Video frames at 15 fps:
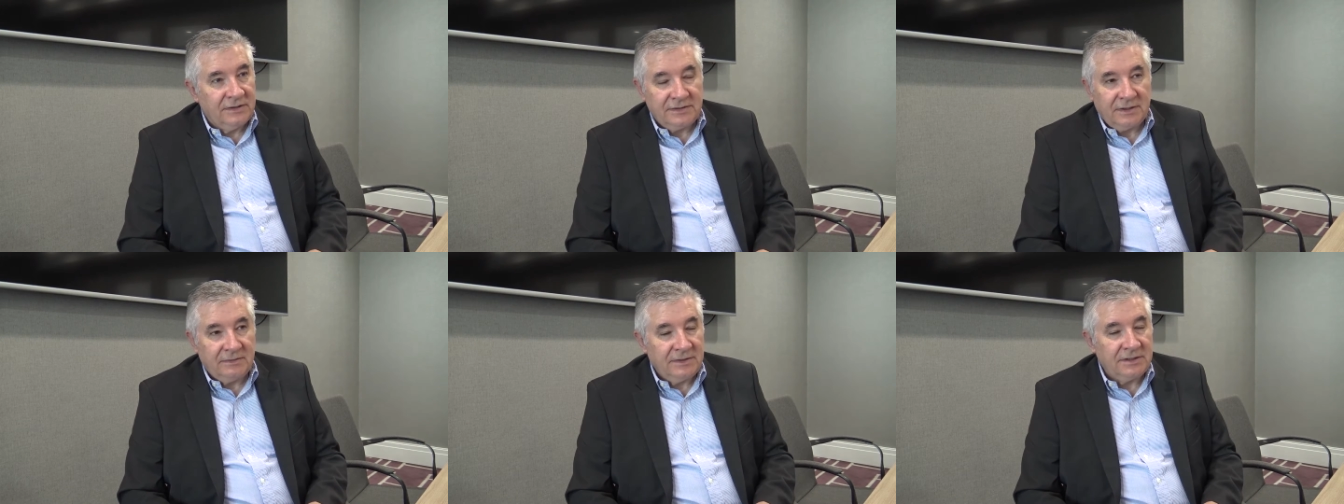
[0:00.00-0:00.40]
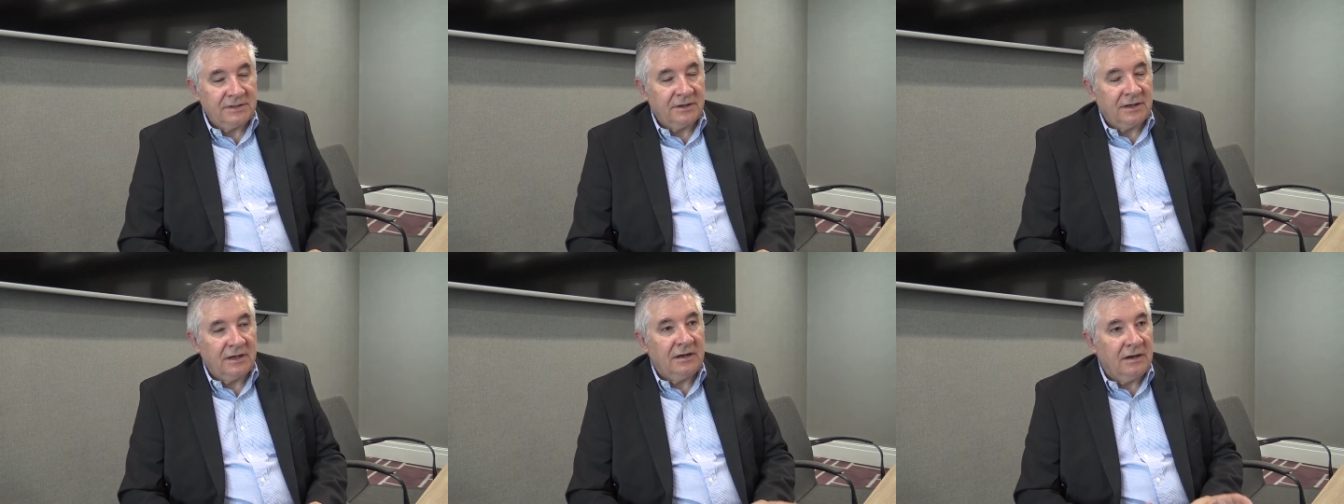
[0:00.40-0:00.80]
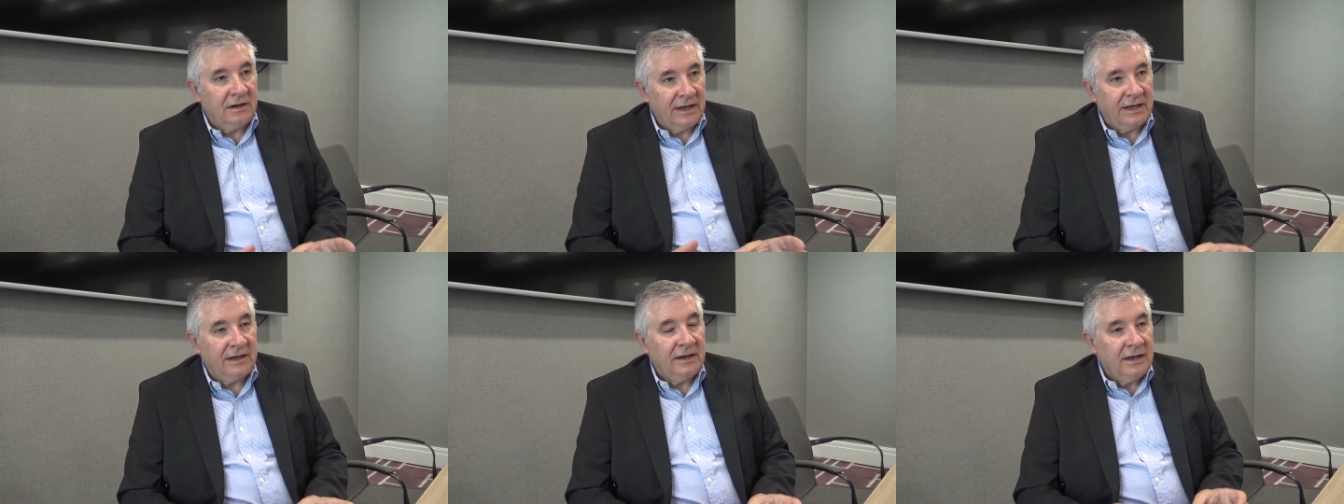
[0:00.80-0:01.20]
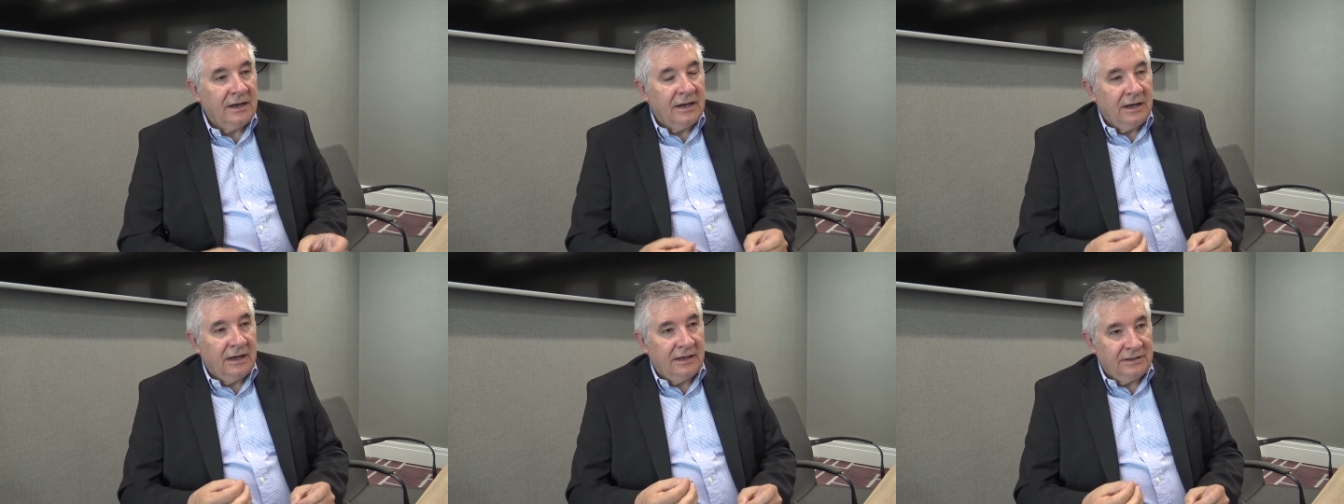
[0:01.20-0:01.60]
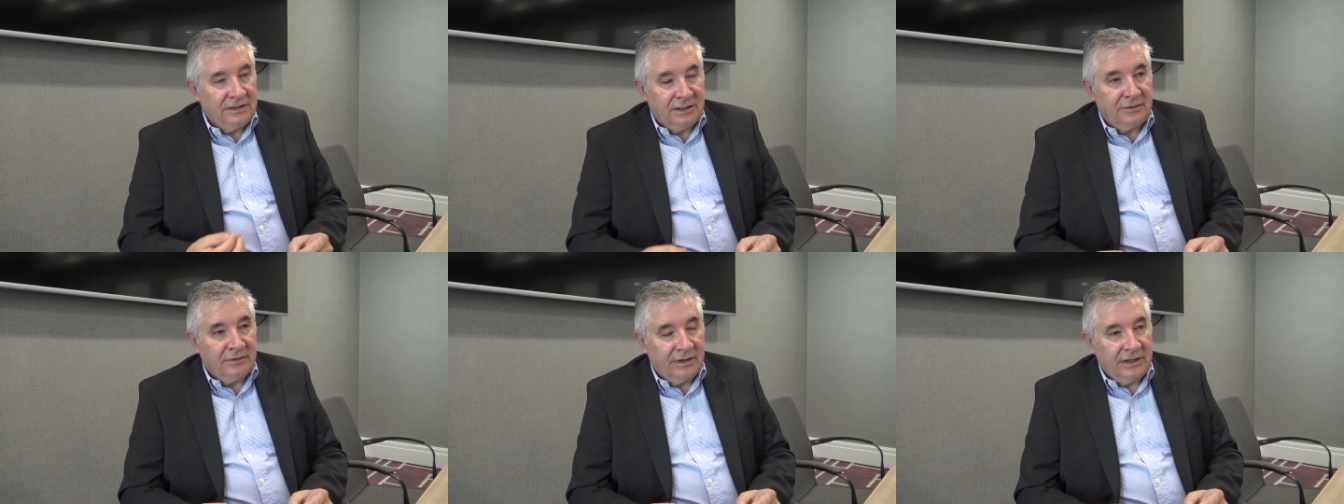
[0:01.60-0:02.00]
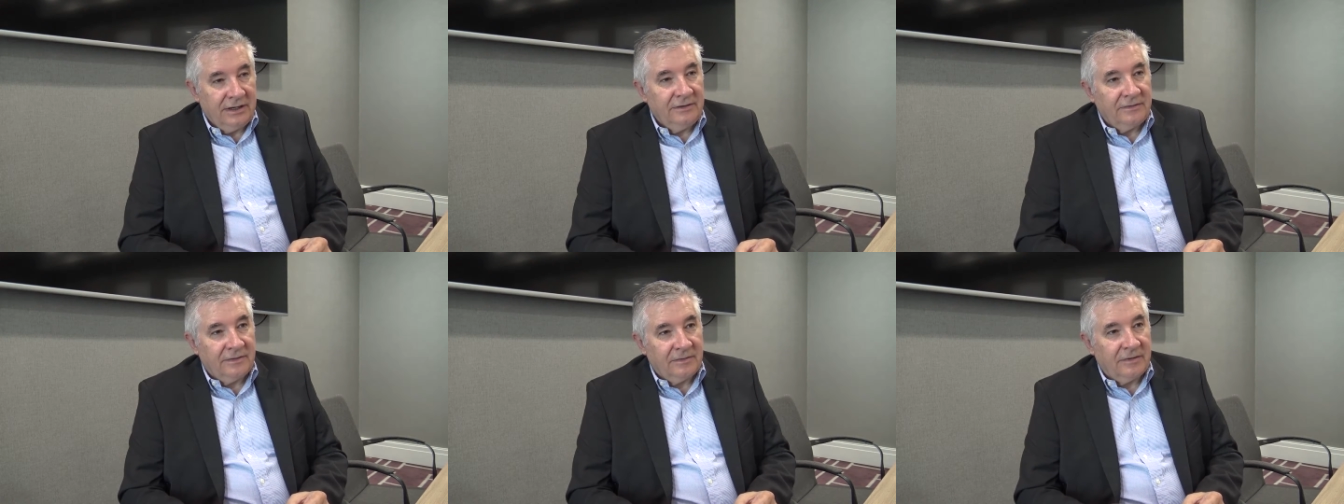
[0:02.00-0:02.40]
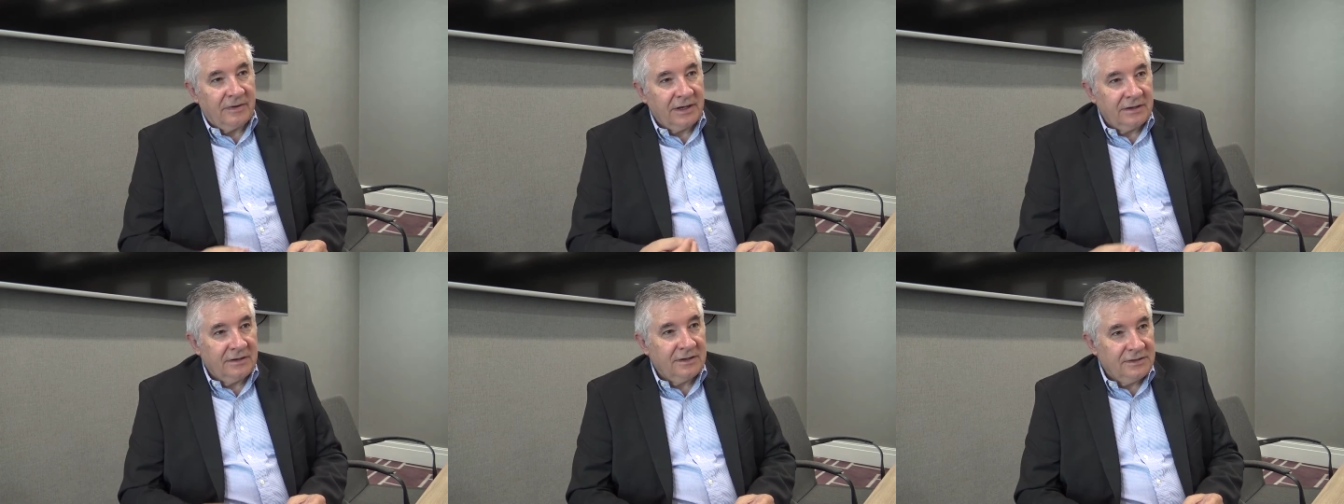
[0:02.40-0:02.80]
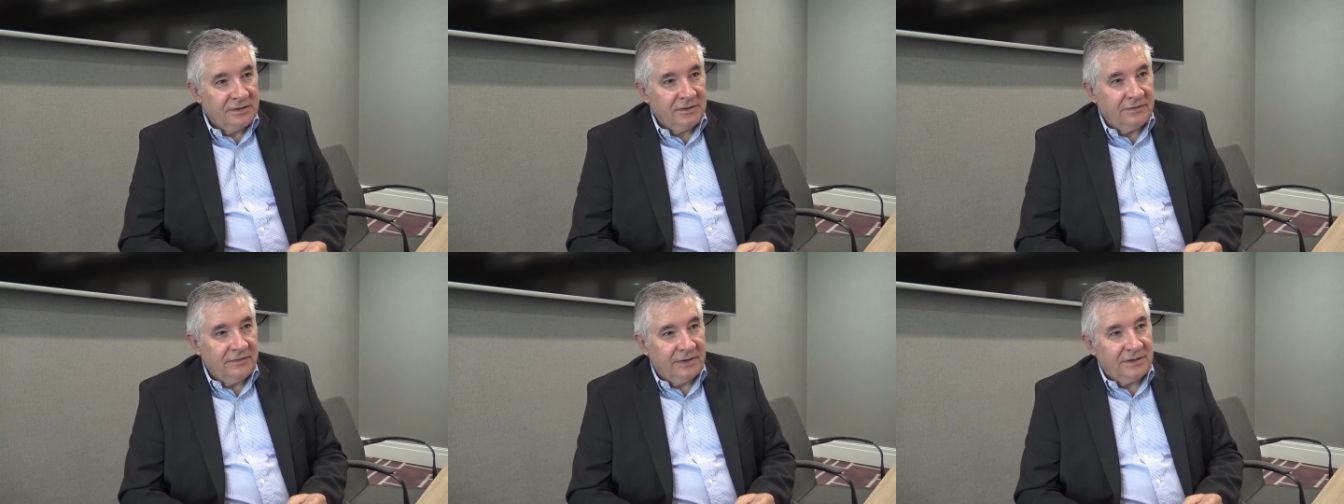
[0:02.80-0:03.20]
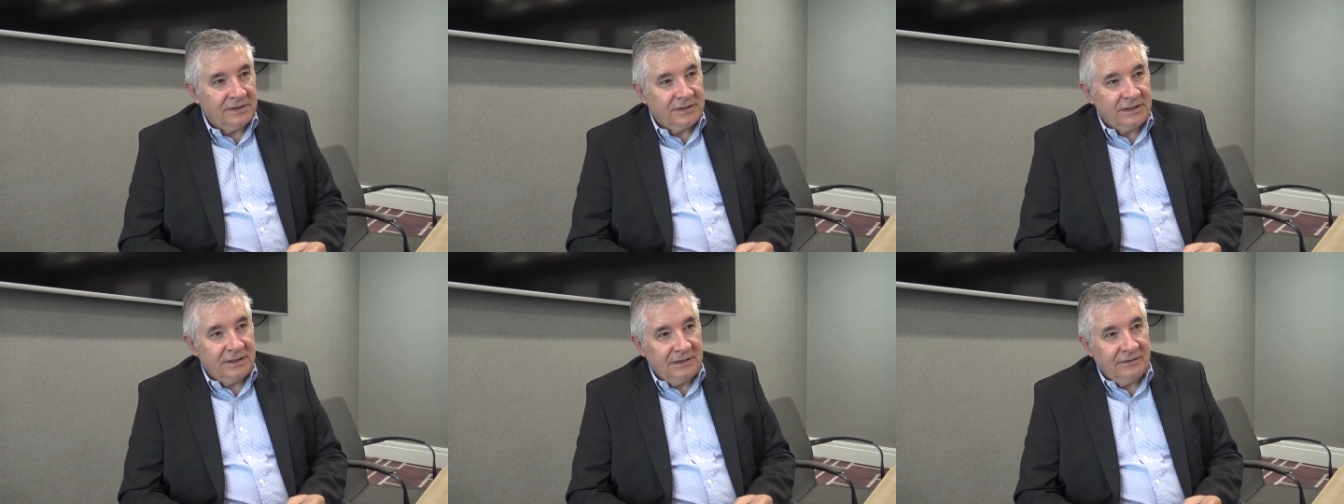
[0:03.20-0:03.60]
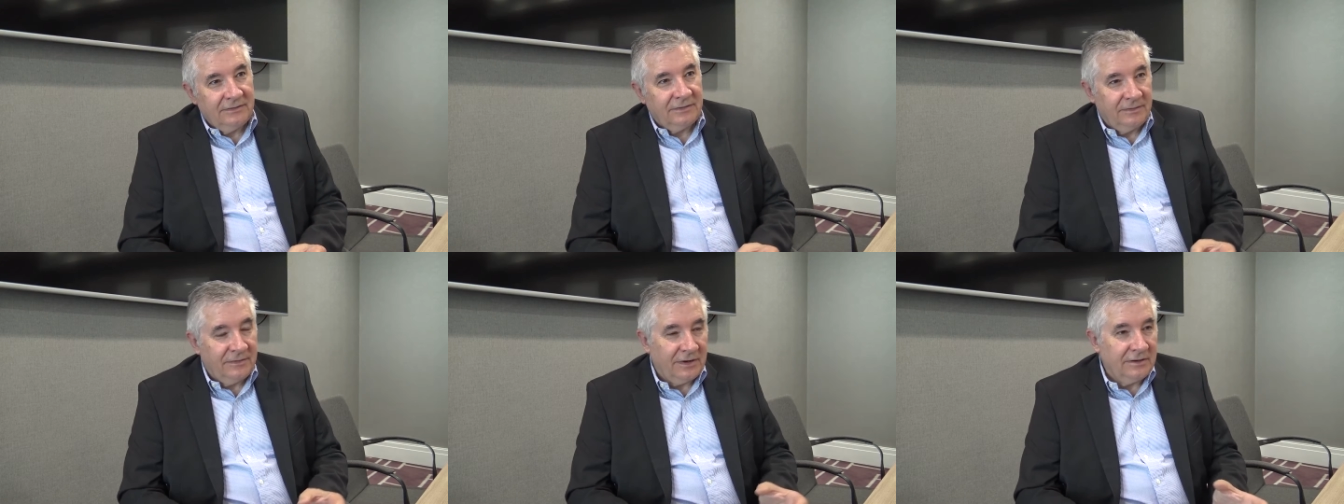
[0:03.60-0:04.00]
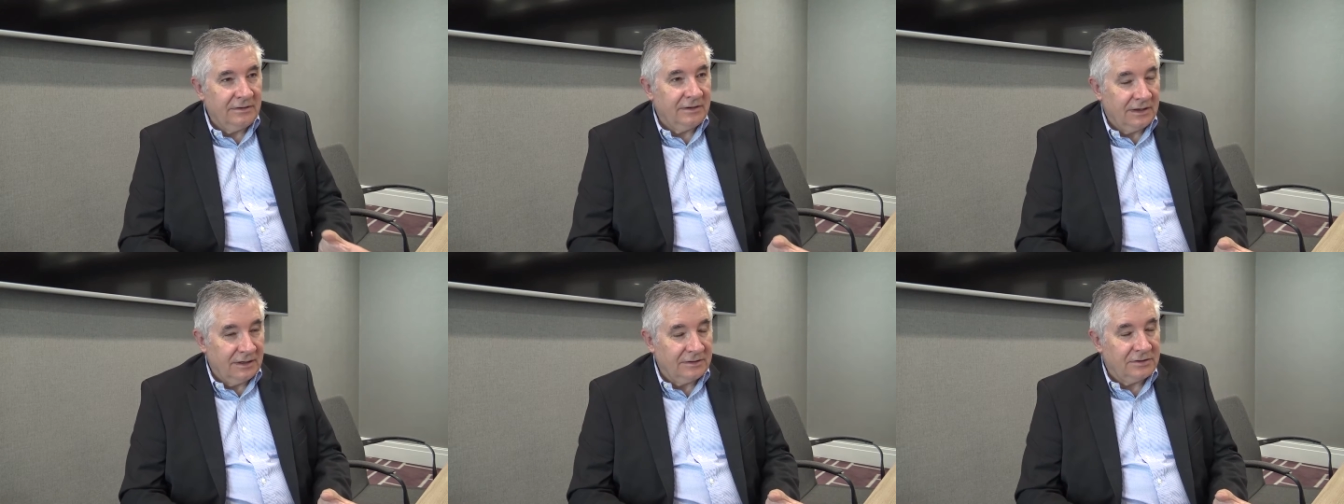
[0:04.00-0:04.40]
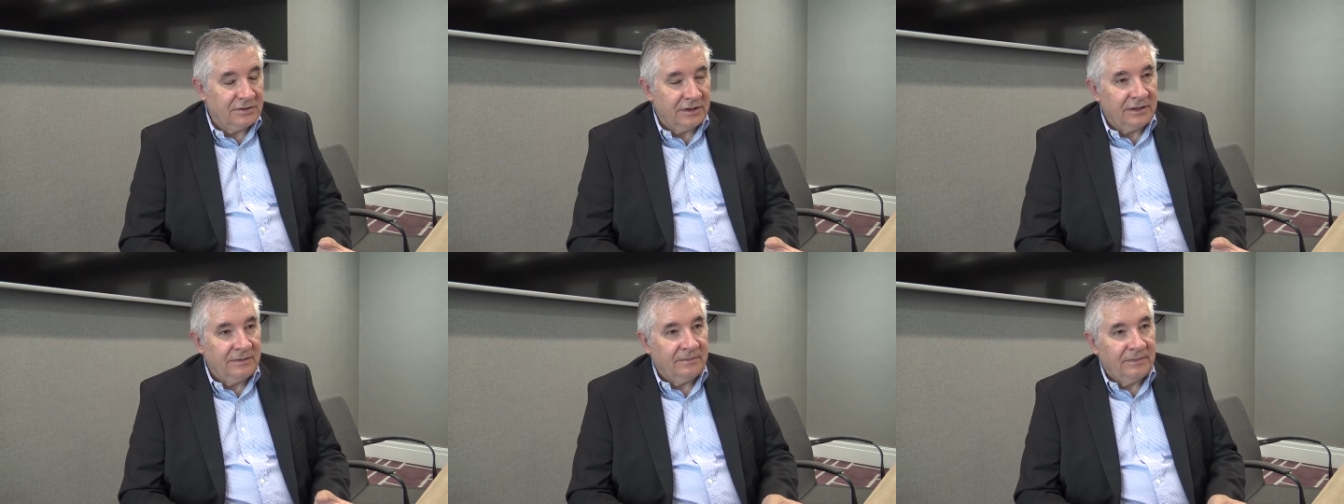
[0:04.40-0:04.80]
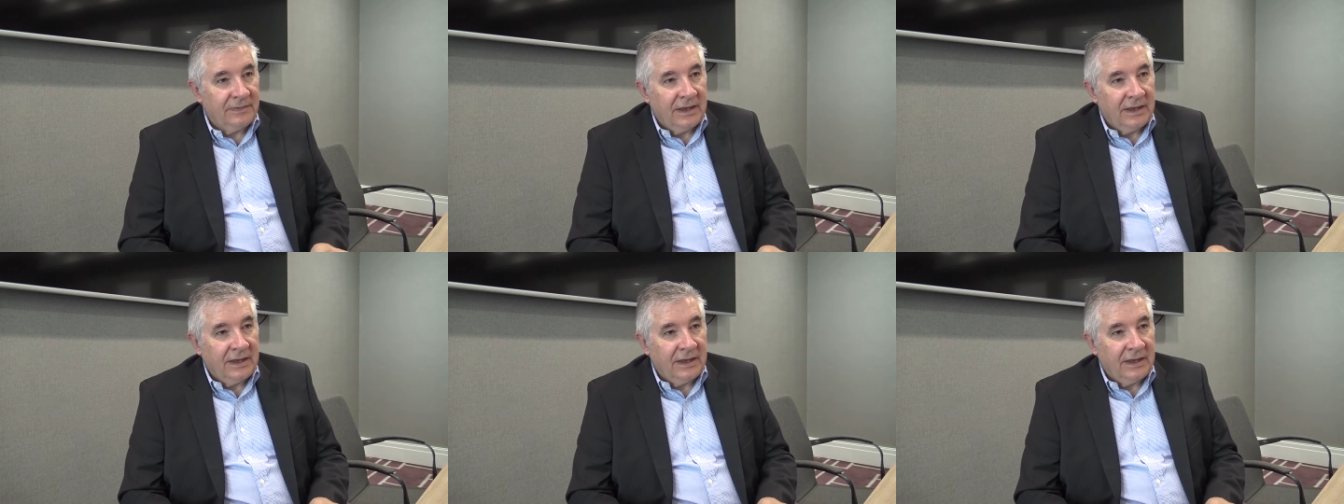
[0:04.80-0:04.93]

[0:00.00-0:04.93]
If somebody's got a high degree from a recognised university from their own country